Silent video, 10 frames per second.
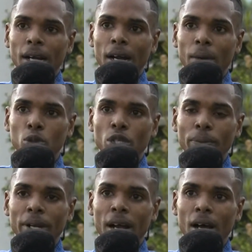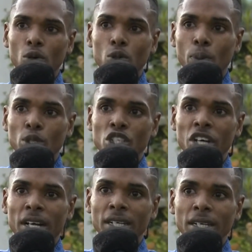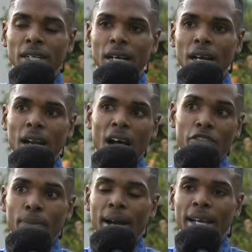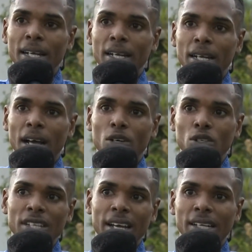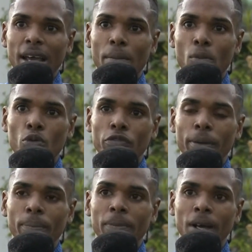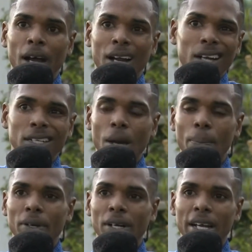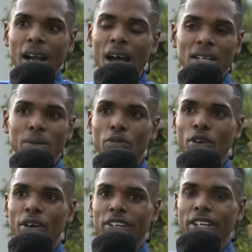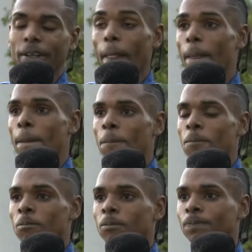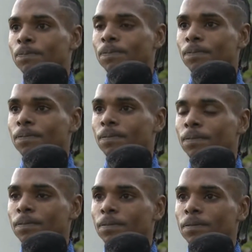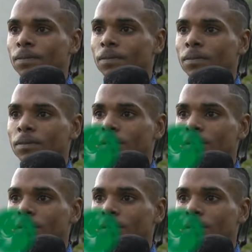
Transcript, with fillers: and um, put him in a good position. And a half mile, I just take time, move him, and on the top of the lane I asked him for everything. How well did he go down onto the pace?